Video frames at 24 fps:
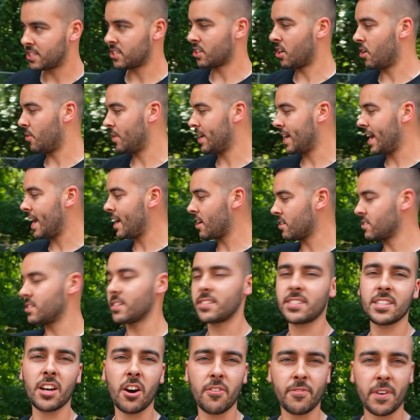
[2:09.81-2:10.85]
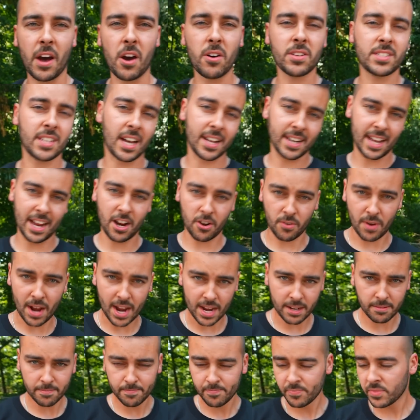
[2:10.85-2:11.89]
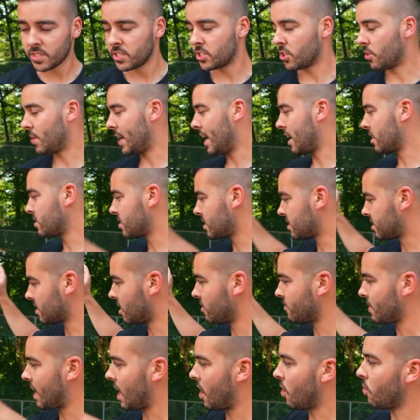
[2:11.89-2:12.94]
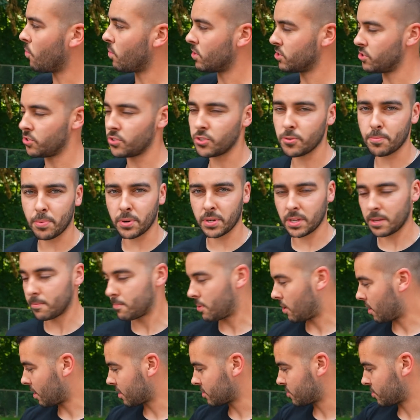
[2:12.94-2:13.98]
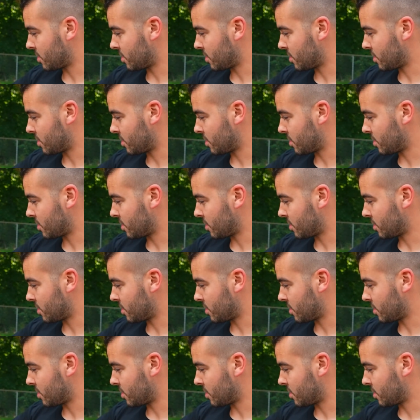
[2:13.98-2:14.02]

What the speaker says: So it airs itself out, it's on air ride. So it airs itself out once you do put it in park.